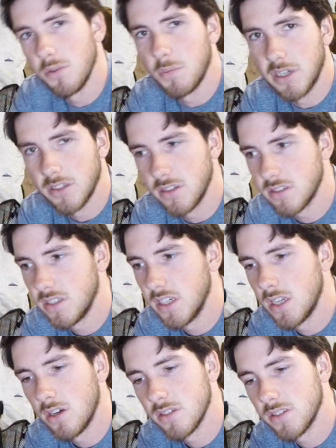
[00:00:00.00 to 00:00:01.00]
with my cook
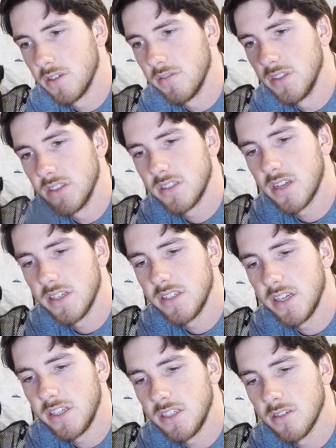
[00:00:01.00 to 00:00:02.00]
set, I also have this
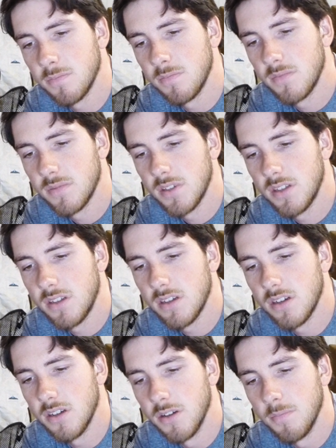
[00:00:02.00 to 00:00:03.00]
titanium
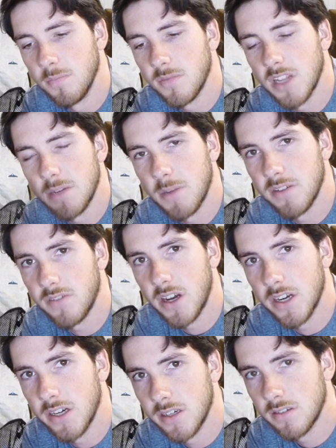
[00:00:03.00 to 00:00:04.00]
Light My
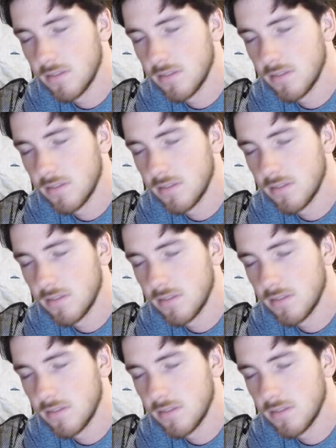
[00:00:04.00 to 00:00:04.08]
Fire